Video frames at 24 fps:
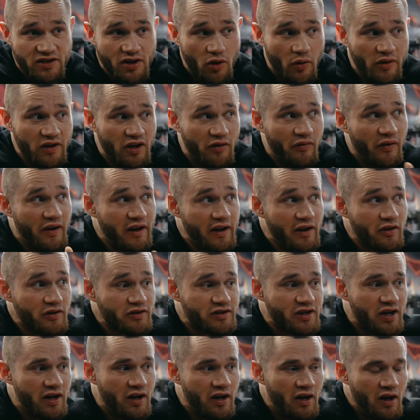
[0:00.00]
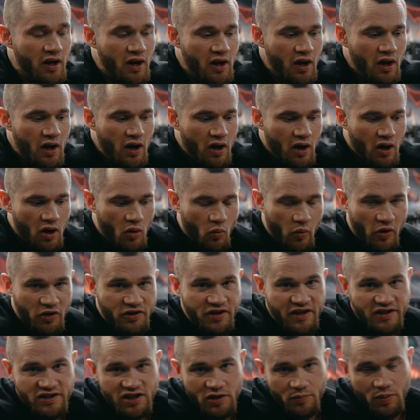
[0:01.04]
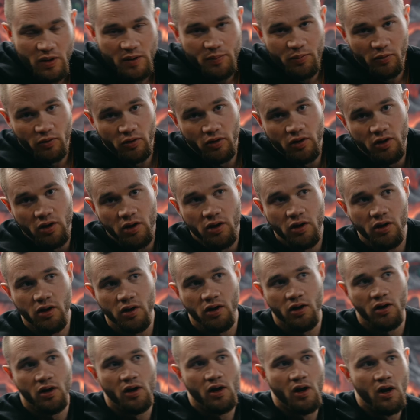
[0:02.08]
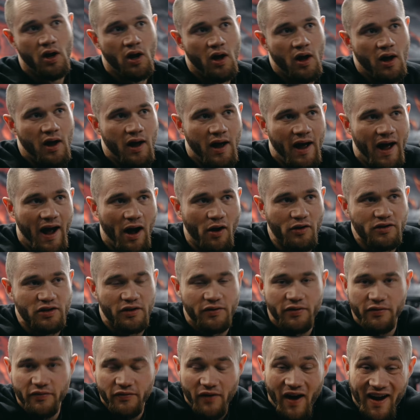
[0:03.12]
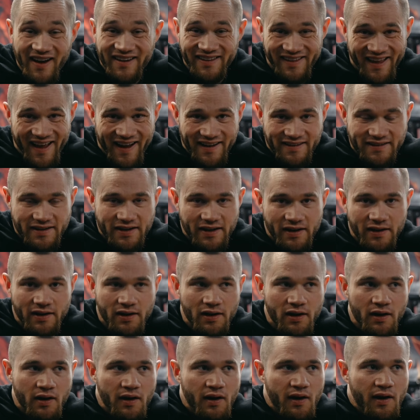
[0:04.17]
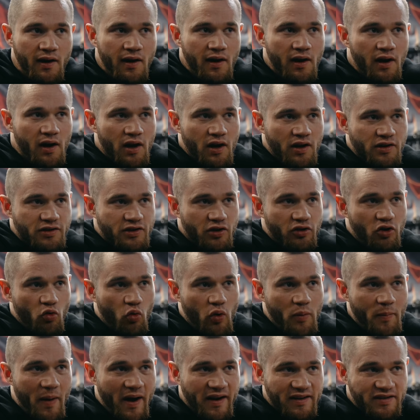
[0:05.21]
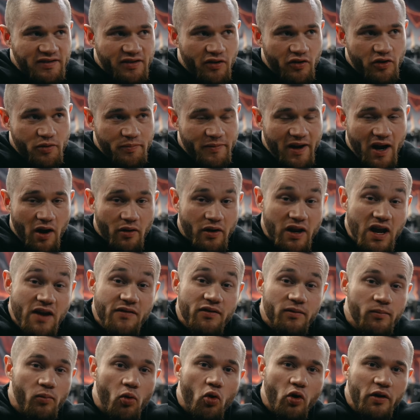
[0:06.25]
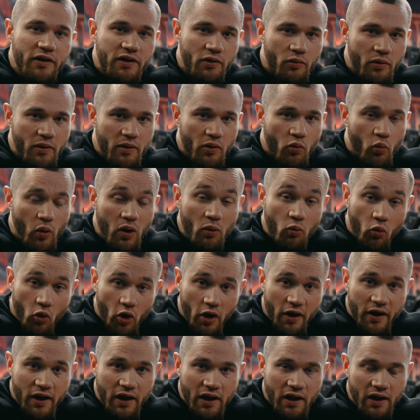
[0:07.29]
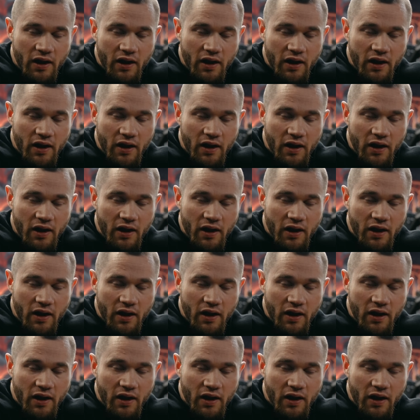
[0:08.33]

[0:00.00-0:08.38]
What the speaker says: So in the videos, we're teaching people how to find that. So we might slow them down even more than we would